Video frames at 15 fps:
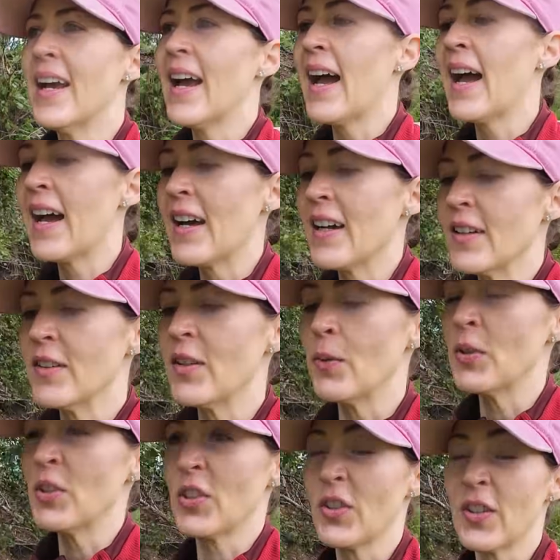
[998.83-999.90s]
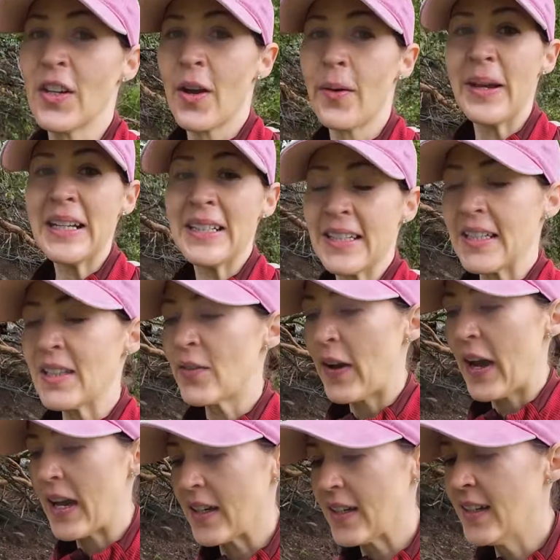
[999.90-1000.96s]
and we're just gonna go eat it in the
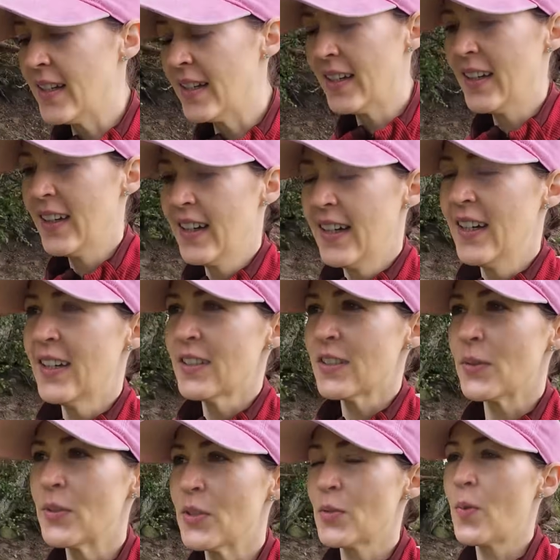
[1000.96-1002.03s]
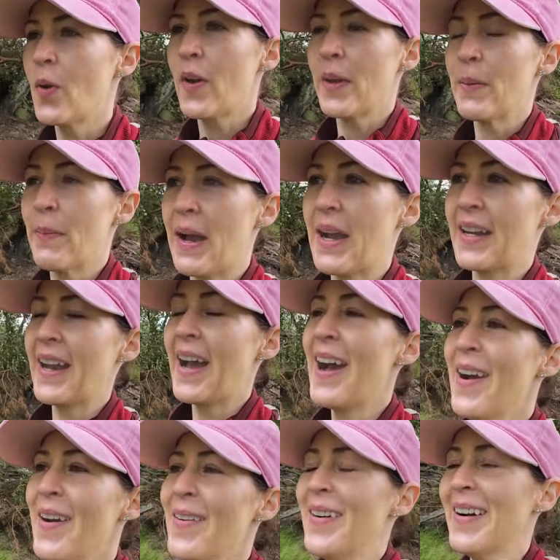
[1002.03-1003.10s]
van. So we're just walking back
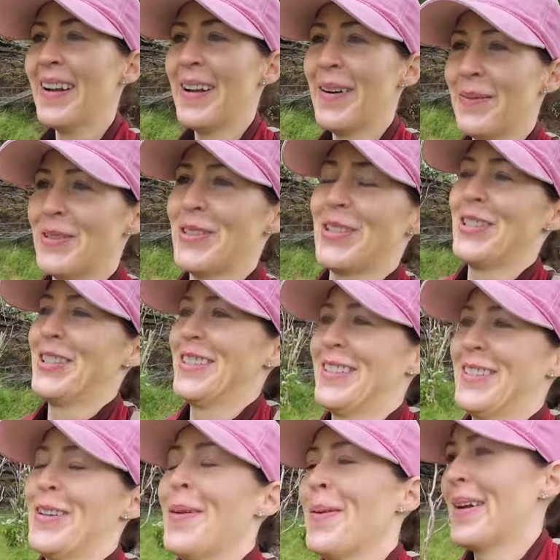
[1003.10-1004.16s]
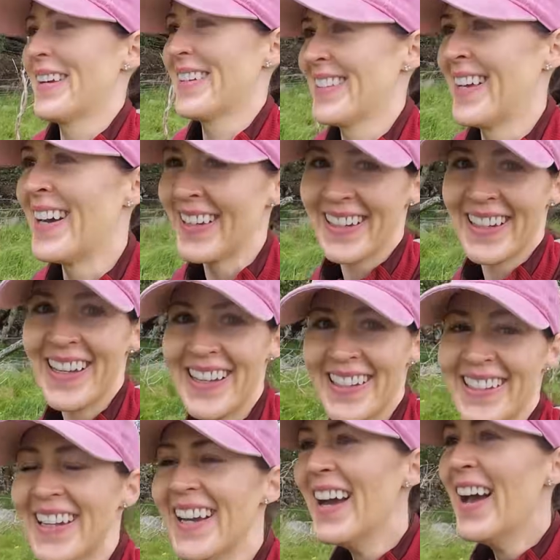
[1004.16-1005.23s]
now and I'm just so
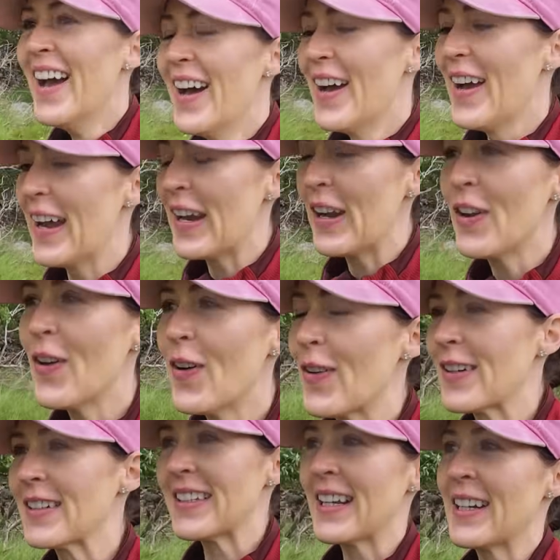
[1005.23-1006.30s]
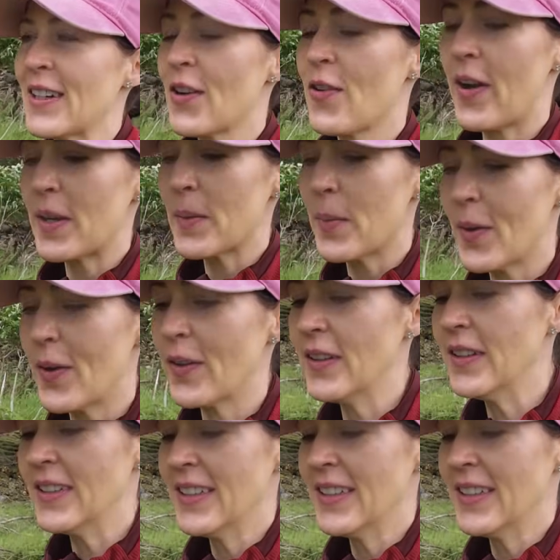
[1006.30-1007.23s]
excited. It looked incredible,